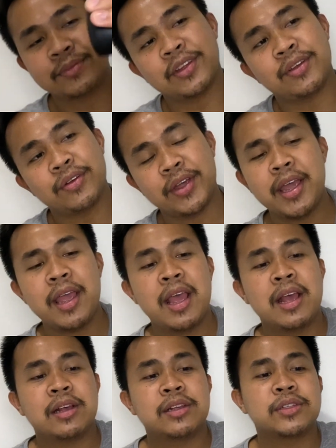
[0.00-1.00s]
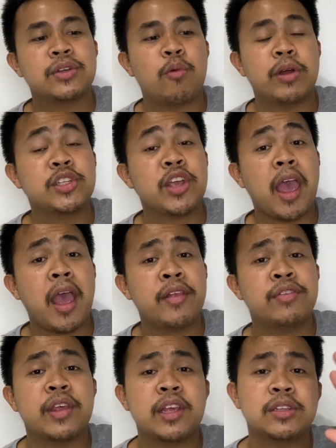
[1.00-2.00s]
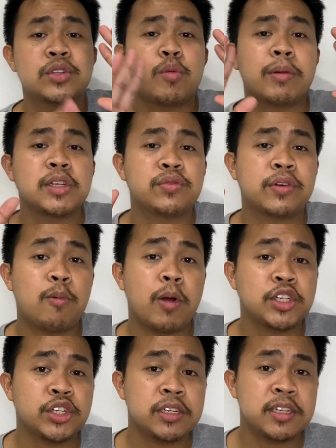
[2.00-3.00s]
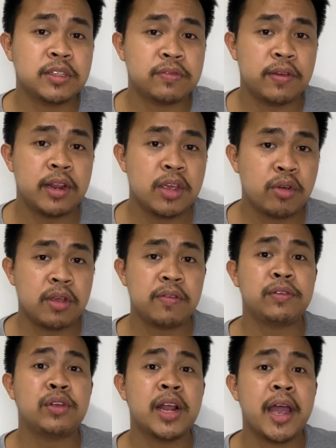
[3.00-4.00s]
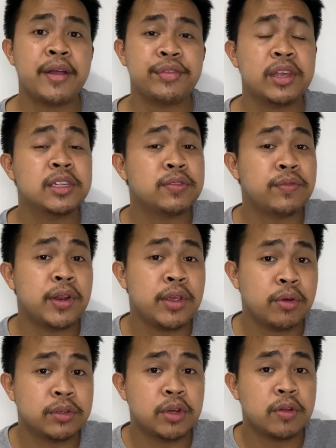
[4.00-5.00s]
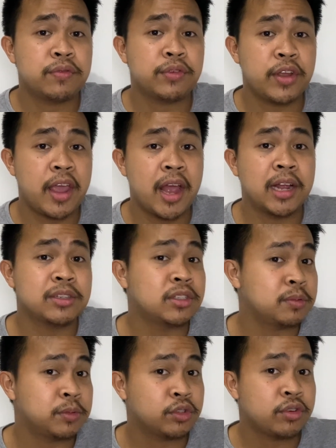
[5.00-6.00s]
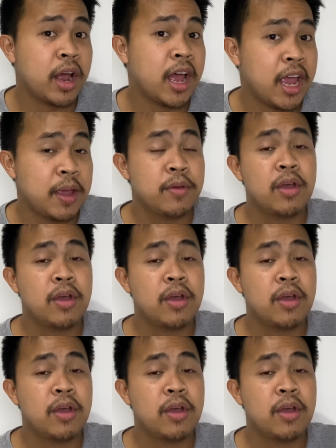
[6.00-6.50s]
Okay, so once again, thank you so much for watching this video. If you like this video, don't forget to subscribe